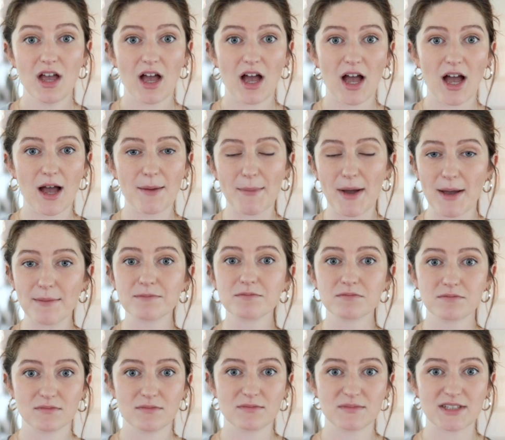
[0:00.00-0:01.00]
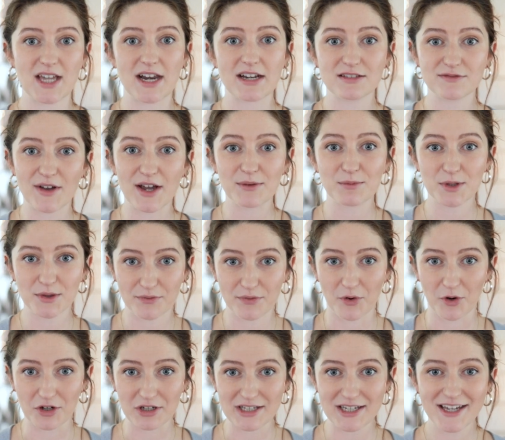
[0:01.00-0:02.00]
I'm satisfied with
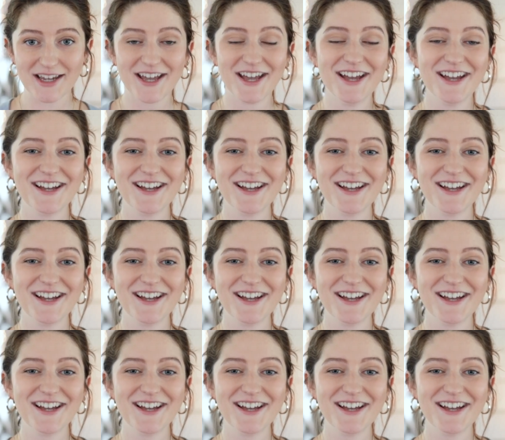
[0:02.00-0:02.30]
40.